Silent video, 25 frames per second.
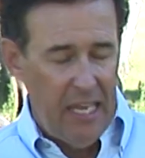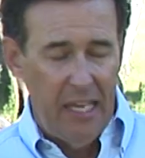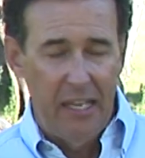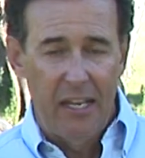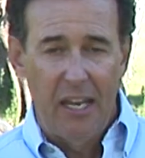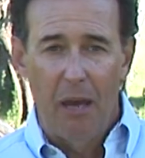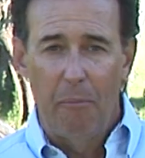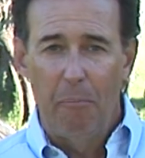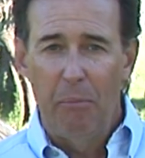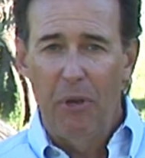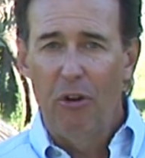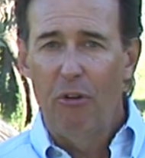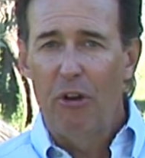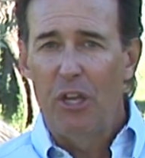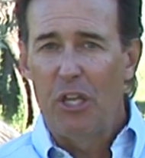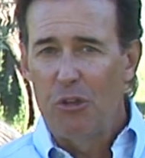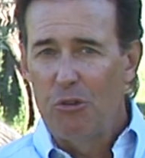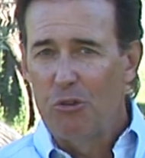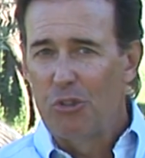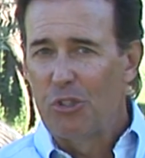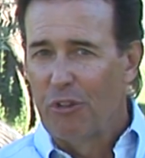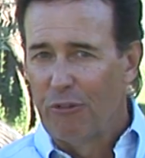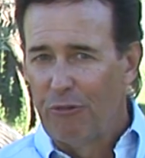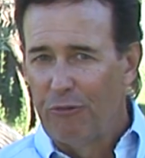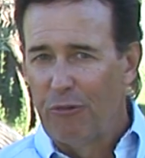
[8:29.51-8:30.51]
Now, Beery
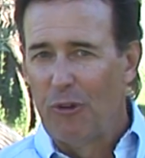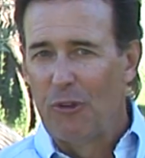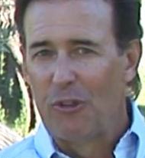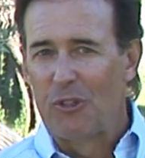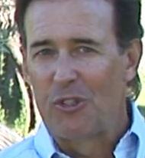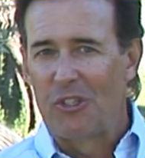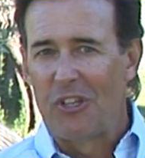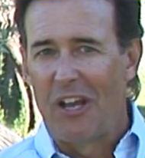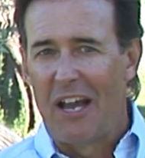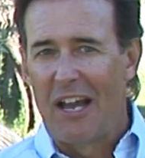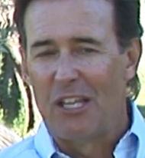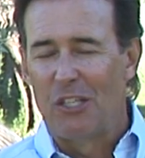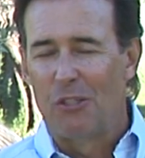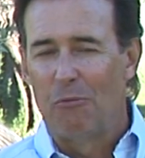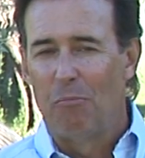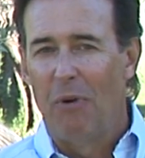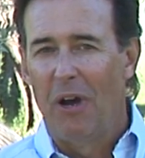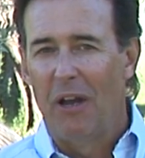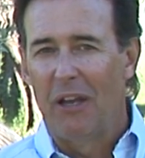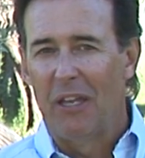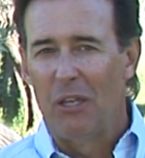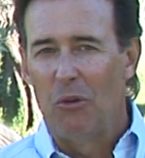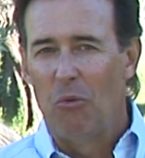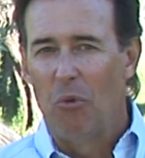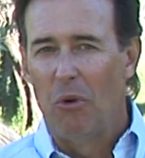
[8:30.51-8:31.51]
used a full-size
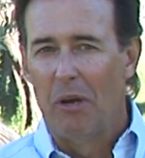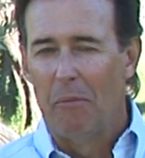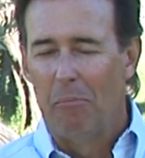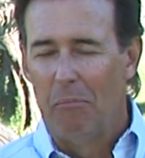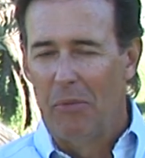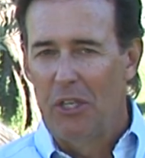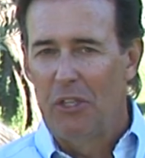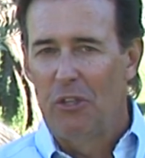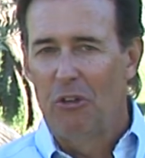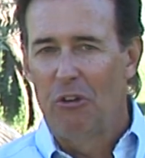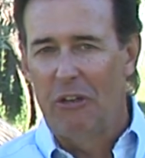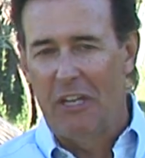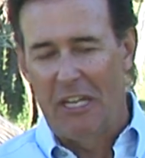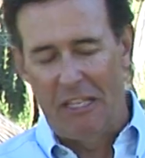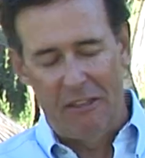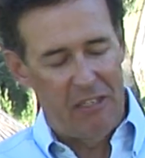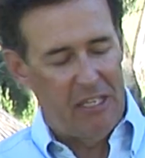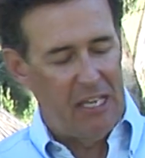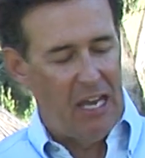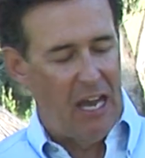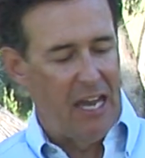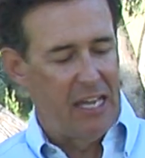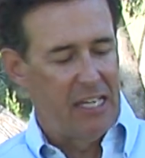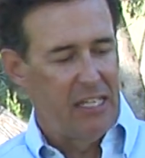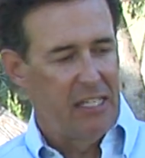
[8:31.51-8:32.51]
buggy whip, but you'll get the
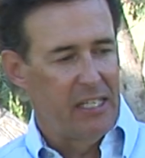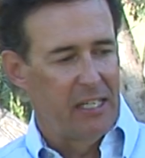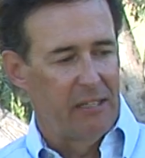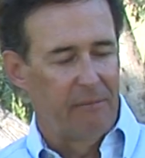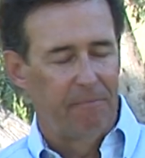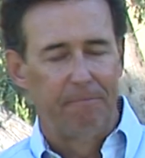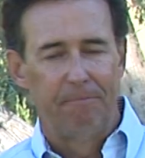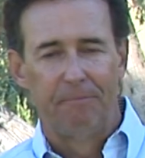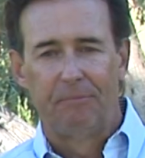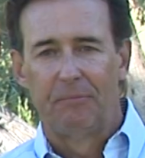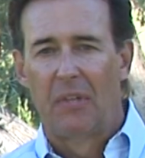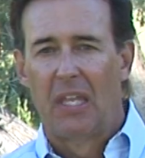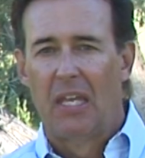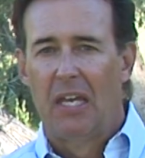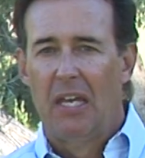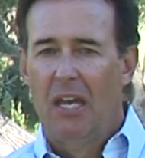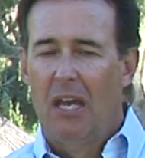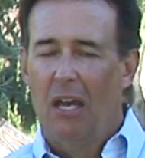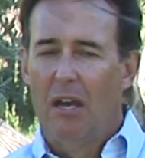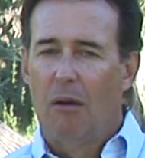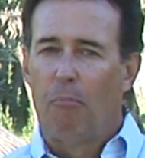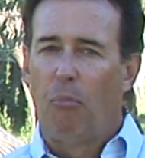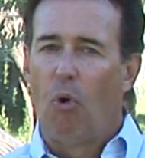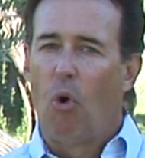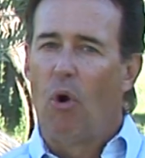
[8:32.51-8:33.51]
idea.
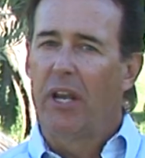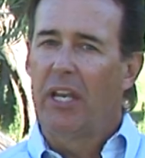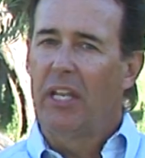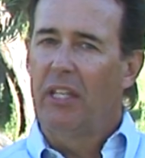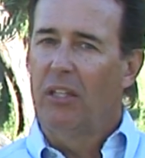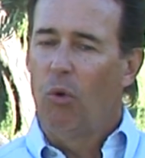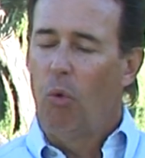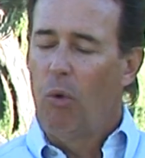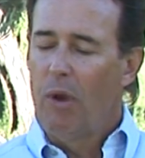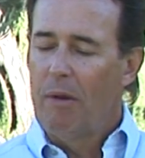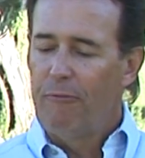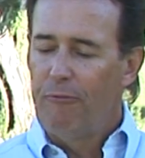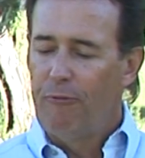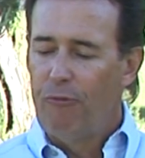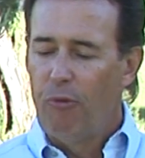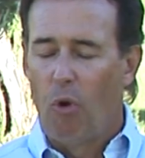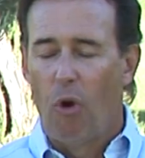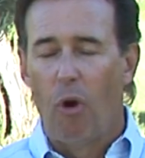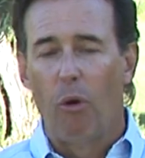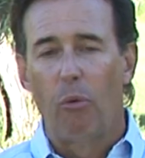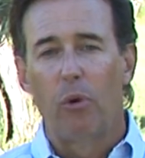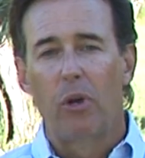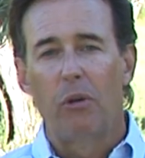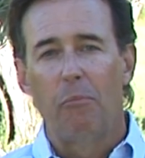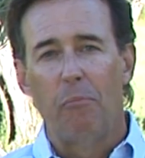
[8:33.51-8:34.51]
Pointing the whip
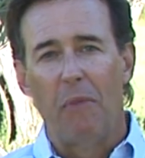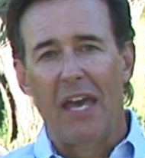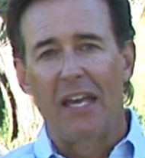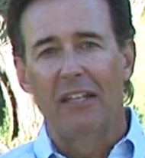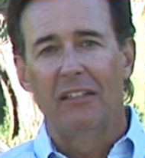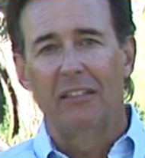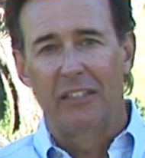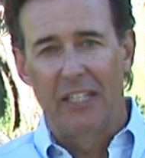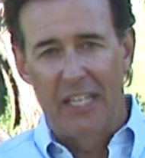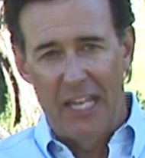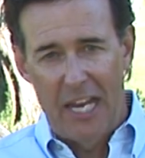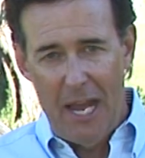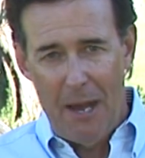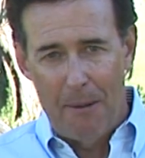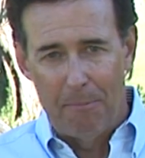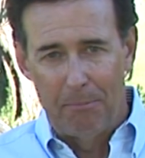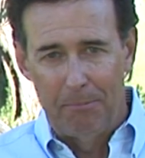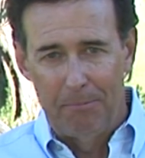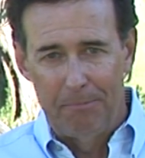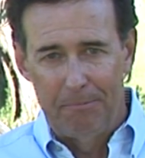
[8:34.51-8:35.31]
forward meant get up.